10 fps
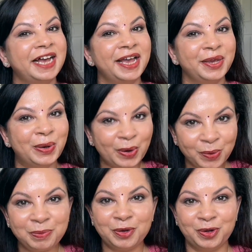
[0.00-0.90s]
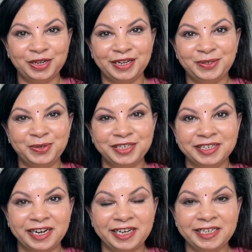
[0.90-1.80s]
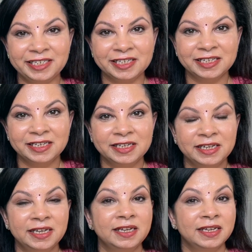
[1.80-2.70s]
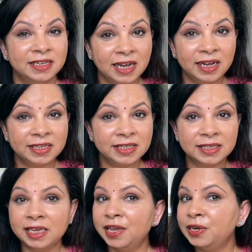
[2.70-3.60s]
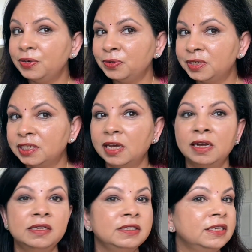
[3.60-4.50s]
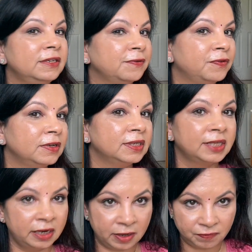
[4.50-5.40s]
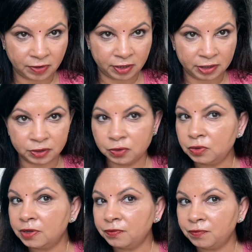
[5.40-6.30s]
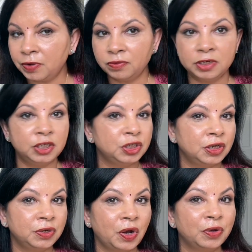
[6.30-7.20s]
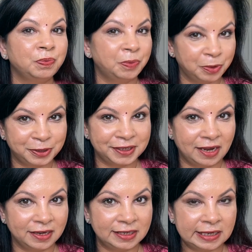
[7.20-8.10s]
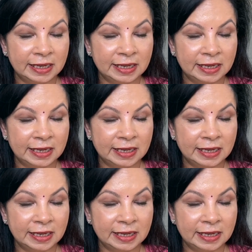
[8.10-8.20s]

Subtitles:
I hope you all are doing great. Guys, can you tell the difference that I'm wearing two different foundation on both sides?